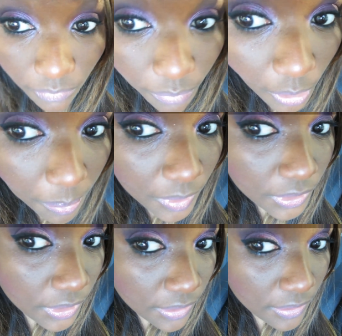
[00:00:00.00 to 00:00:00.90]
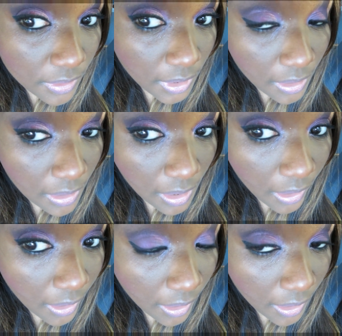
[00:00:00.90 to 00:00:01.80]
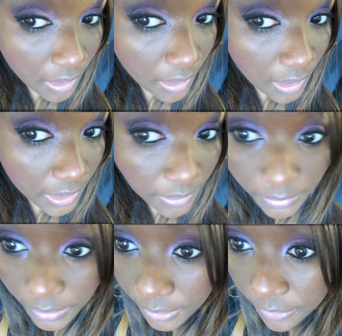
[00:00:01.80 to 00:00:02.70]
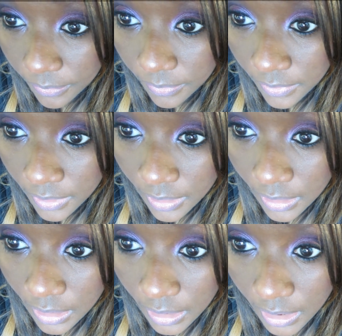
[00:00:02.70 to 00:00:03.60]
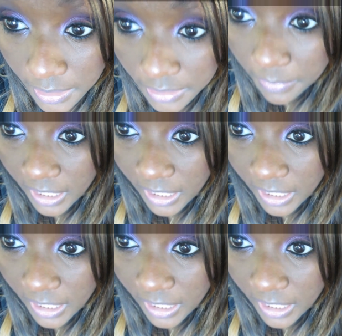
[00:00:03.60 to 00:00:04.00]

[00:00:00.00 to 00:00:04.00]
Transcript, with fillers: purples. I don't know. It is